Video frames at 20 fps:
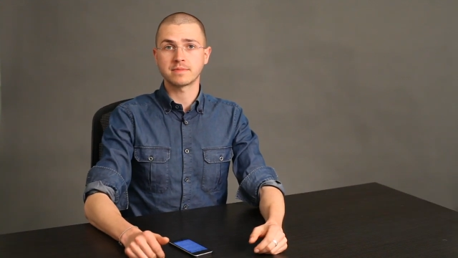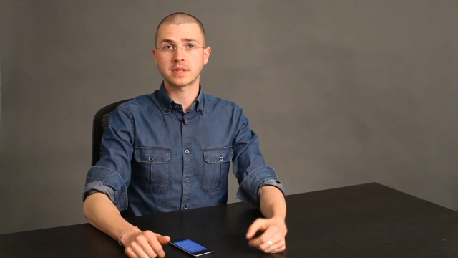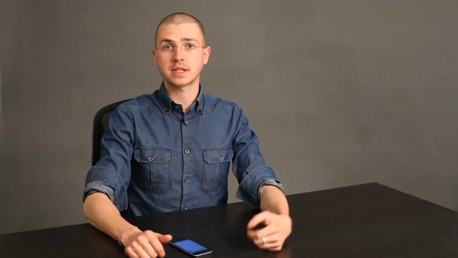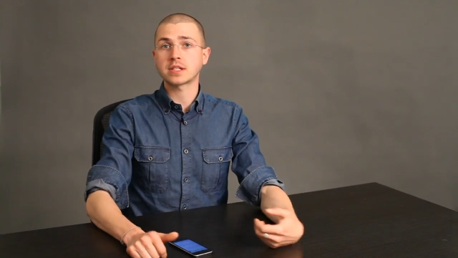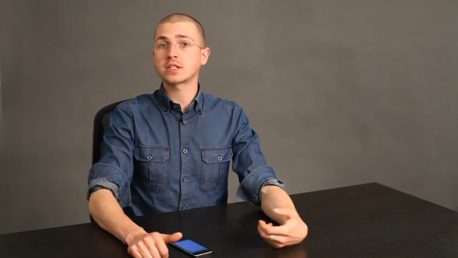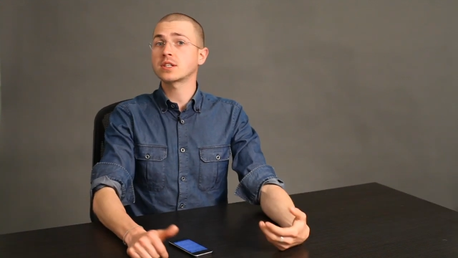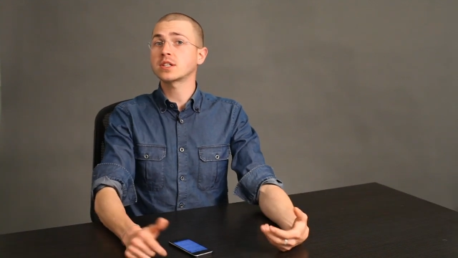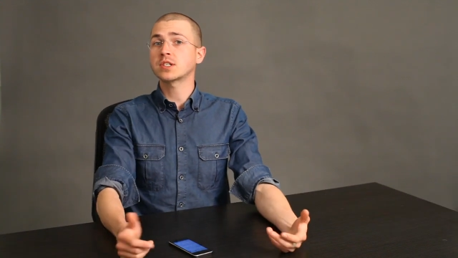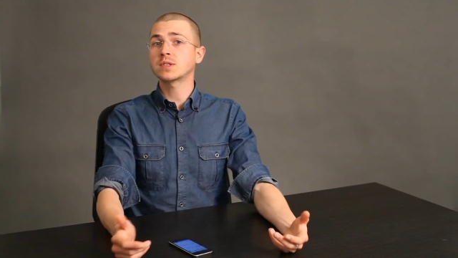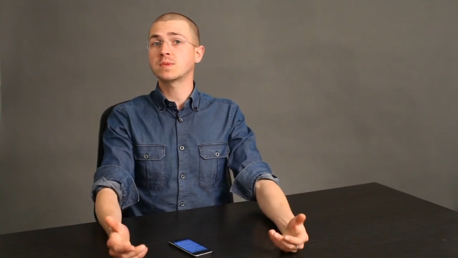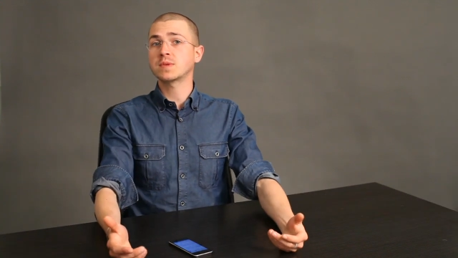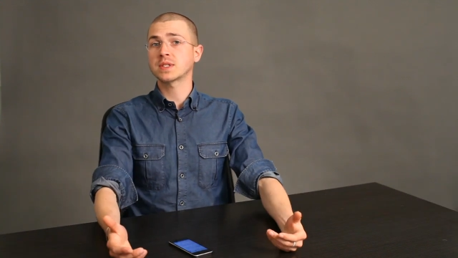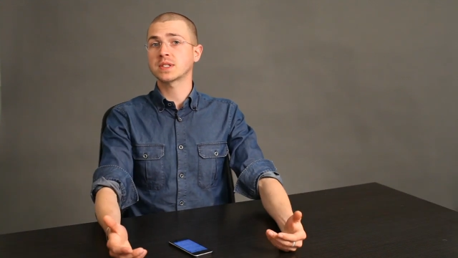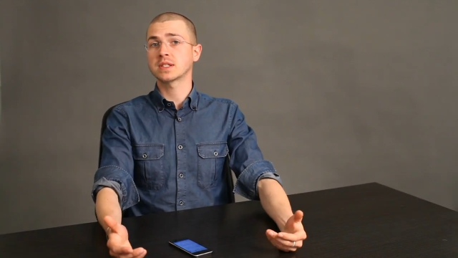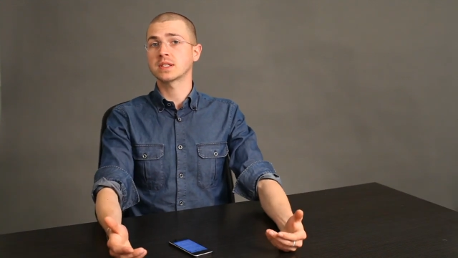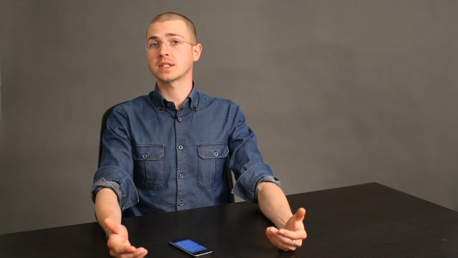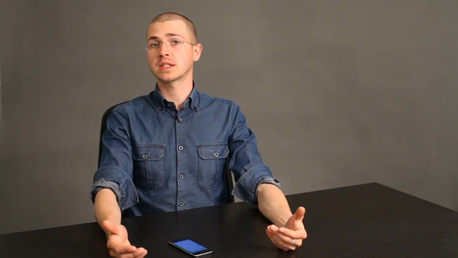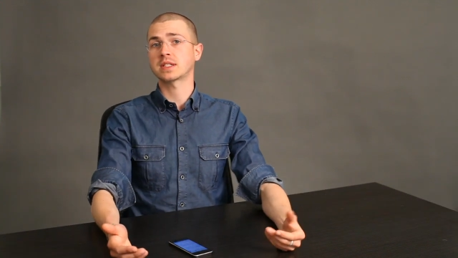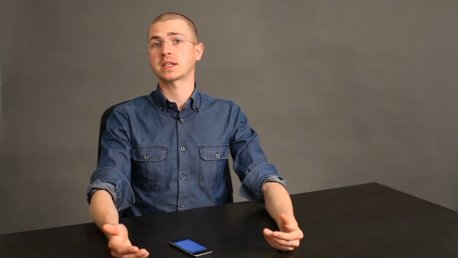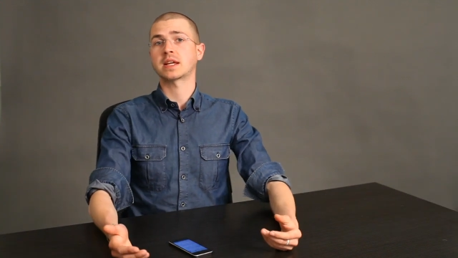It just
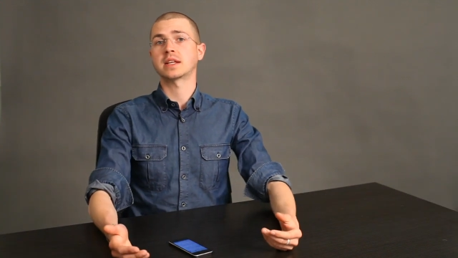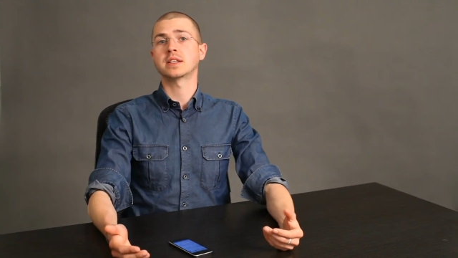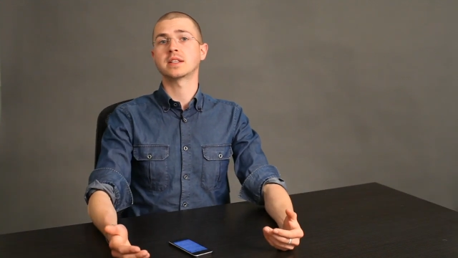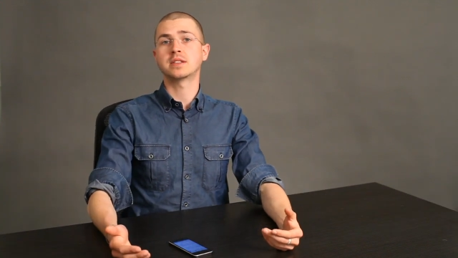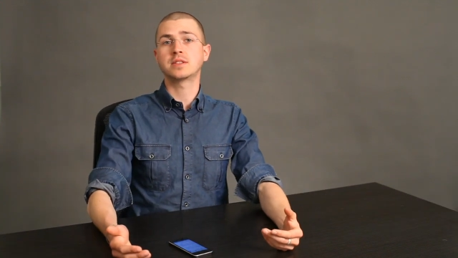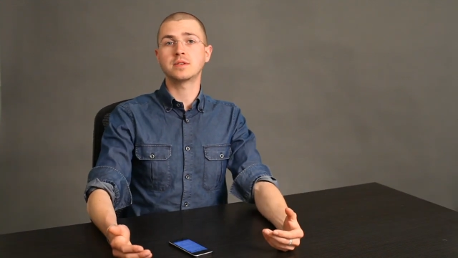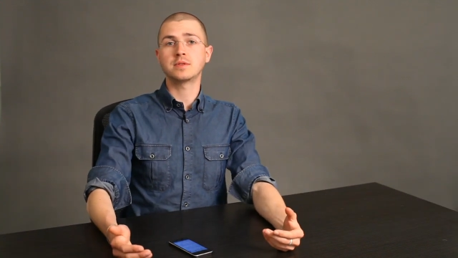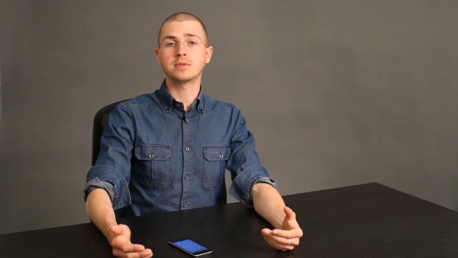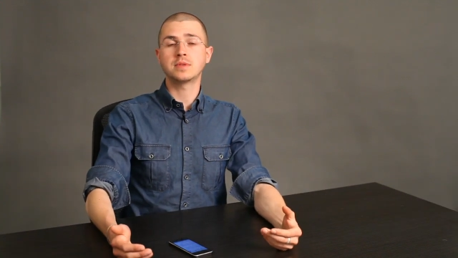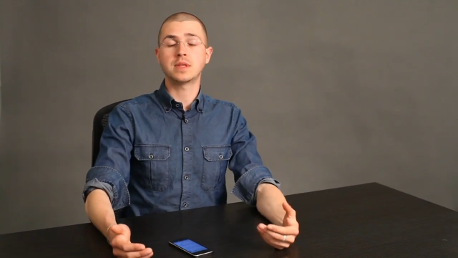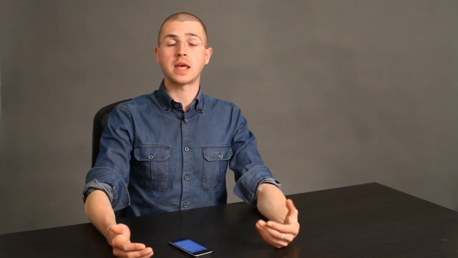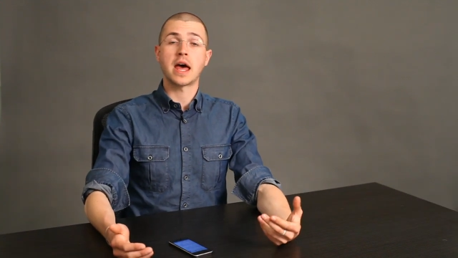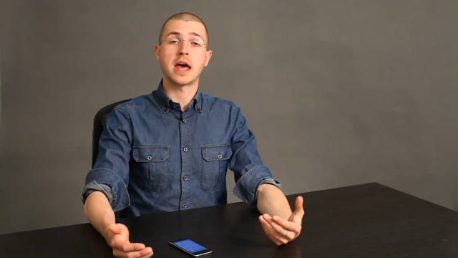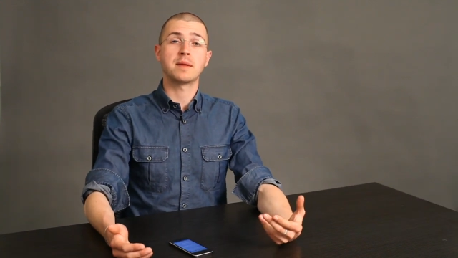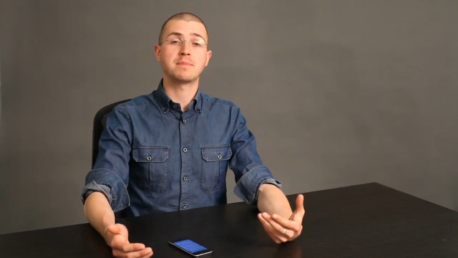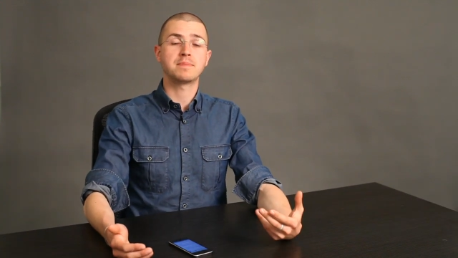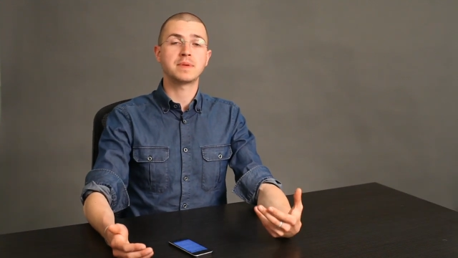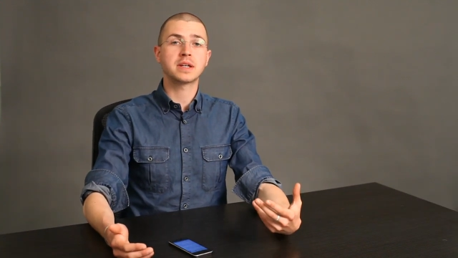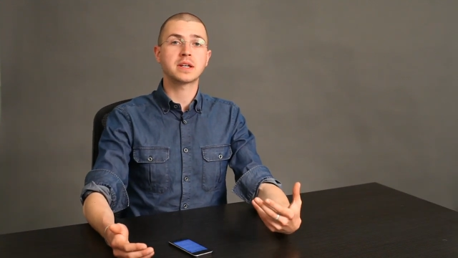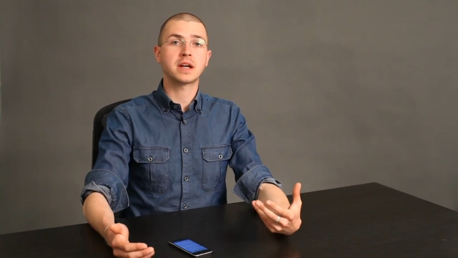wasn't designed to do
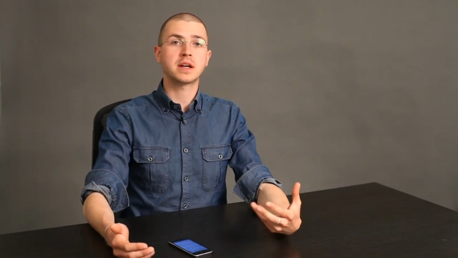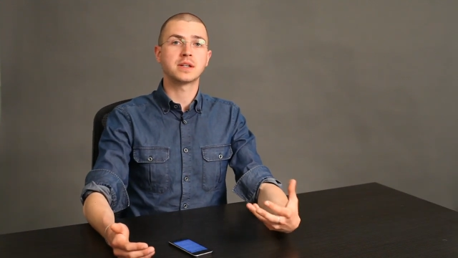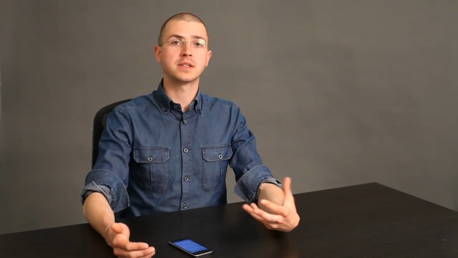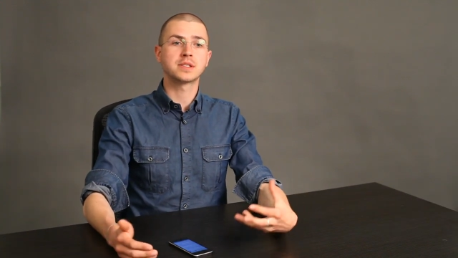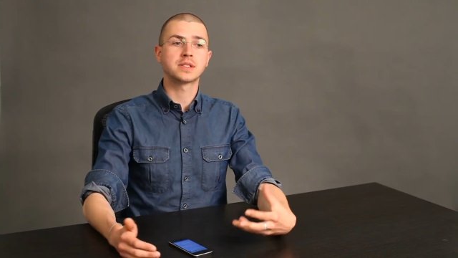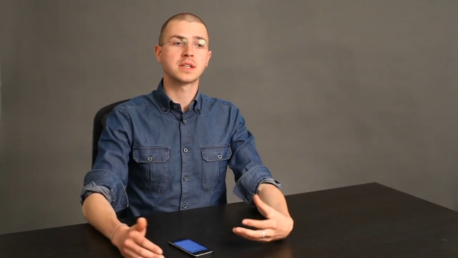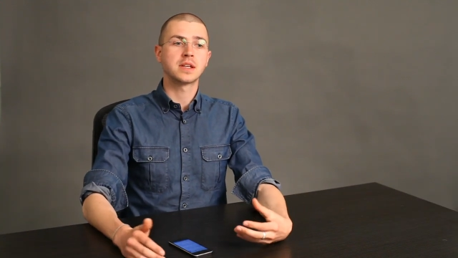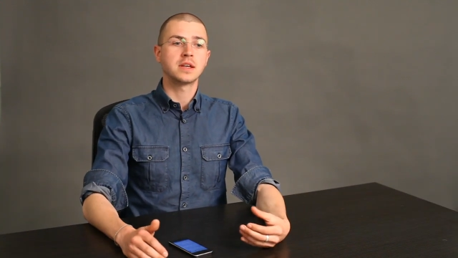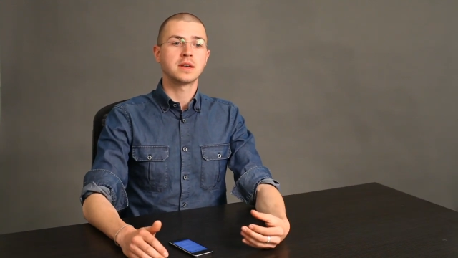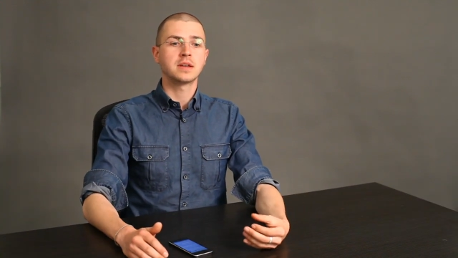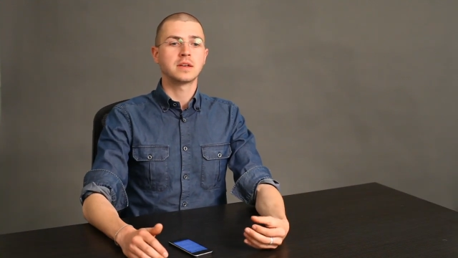that because